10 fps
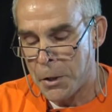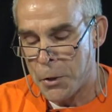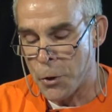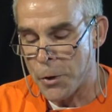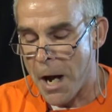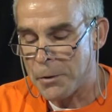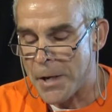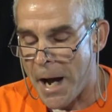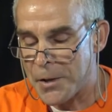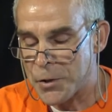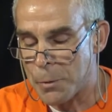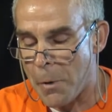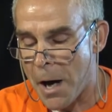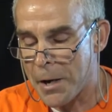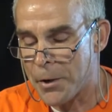You're now tasked to
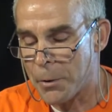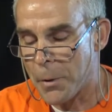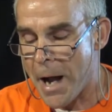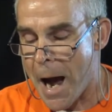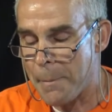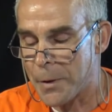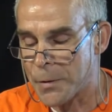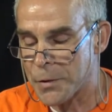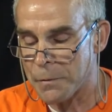monitor what happens